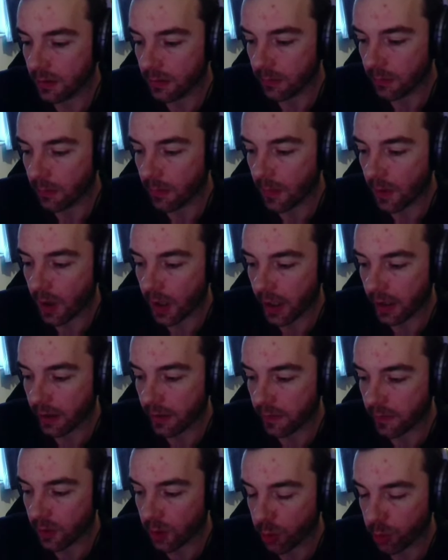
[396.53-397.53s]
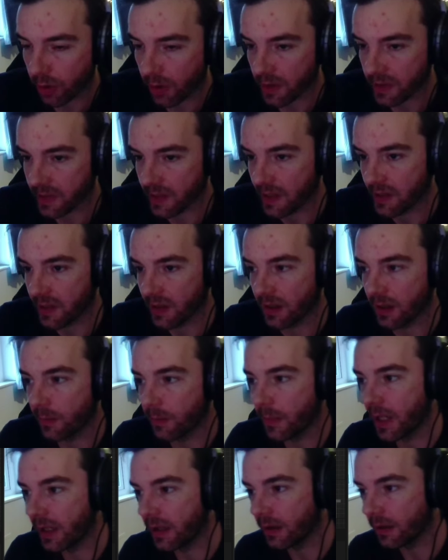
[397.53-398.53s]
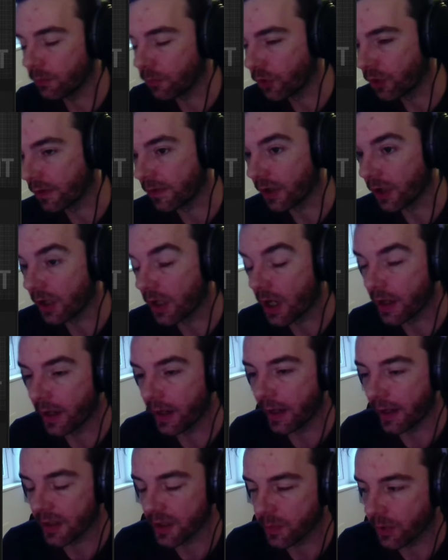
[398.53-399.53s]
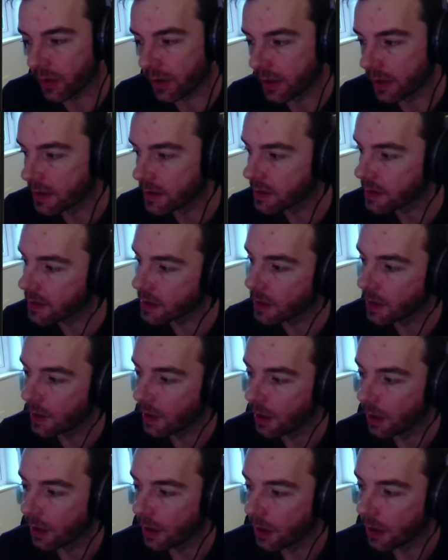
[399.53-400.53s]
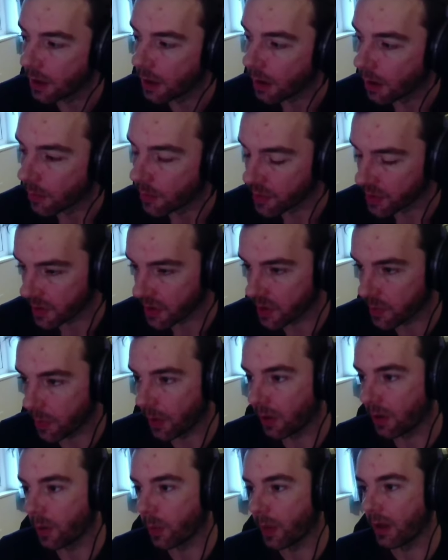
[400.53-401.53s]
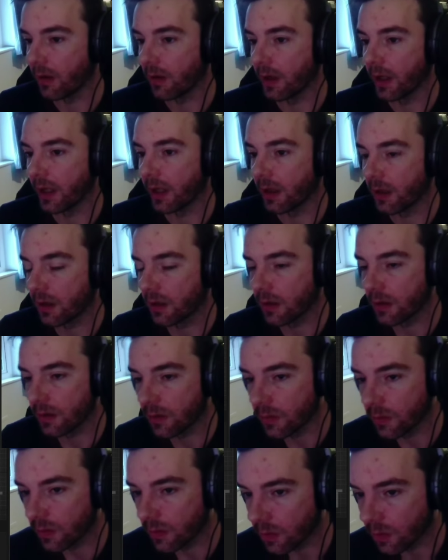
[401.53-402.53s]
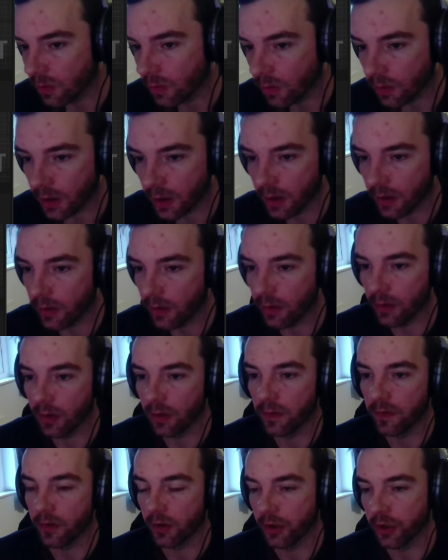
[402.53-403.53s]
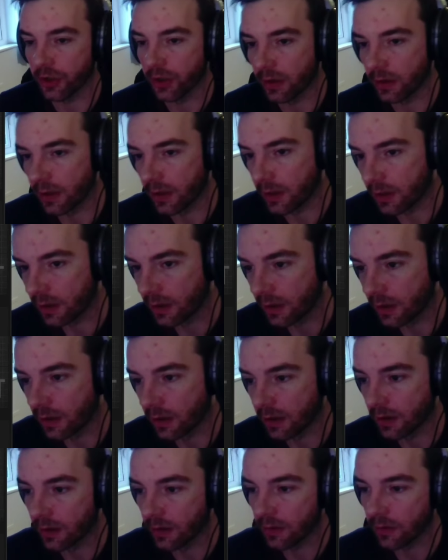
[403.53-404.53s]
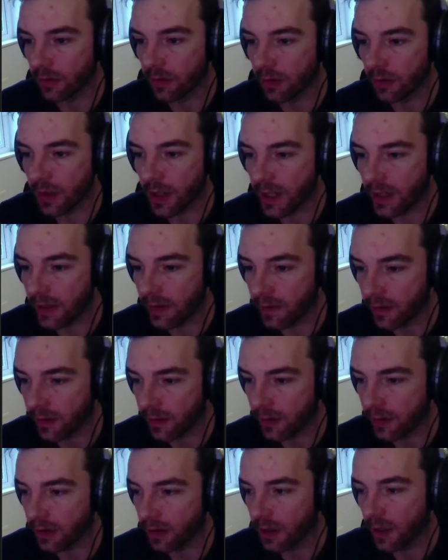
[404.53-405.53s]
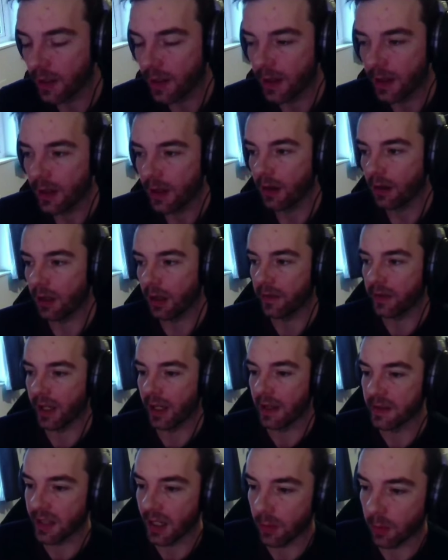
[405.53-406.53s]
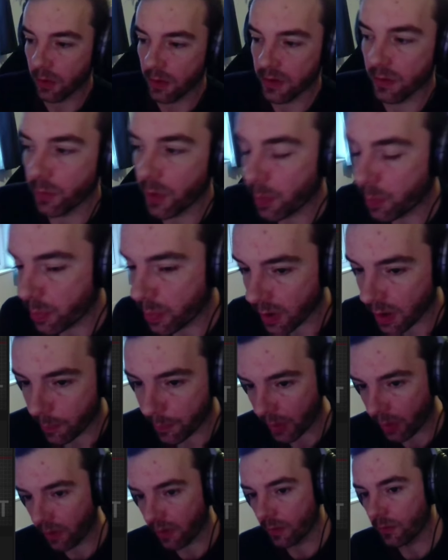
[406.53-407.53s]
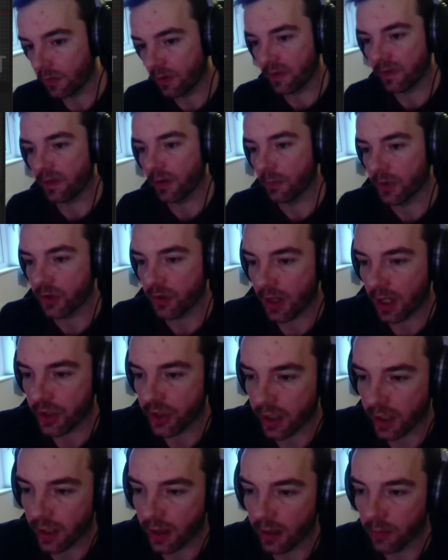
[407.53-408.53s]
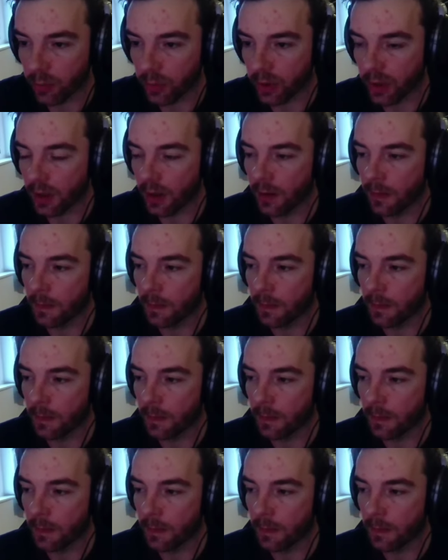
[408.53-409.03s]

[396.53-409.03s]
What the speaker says: my thought process and I made it more of a learning experience. So I spoke about like the function and anything that like data tables, and I built them all from scratch again, but